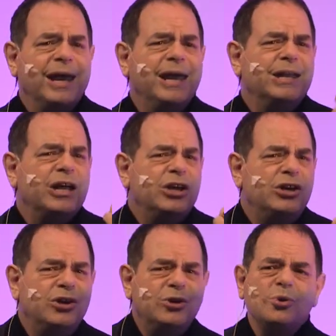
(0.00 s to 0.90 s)
in a
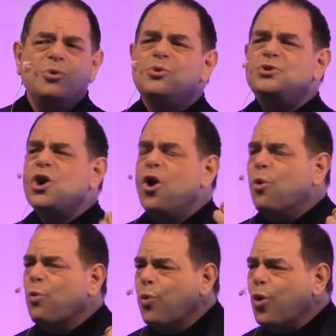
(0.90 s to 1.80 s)
huge
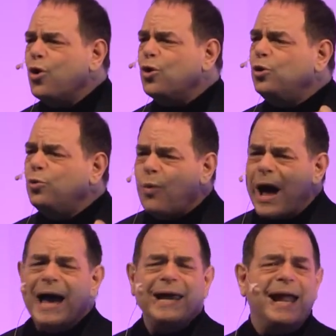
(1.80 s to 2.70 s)

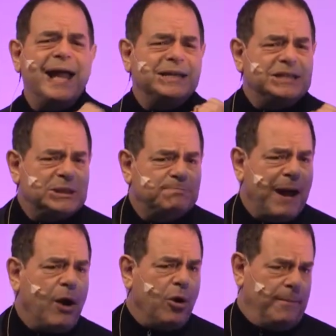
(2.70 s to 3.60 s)
worldwide
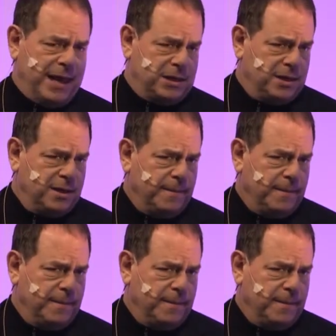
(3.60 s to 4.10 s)
experiment.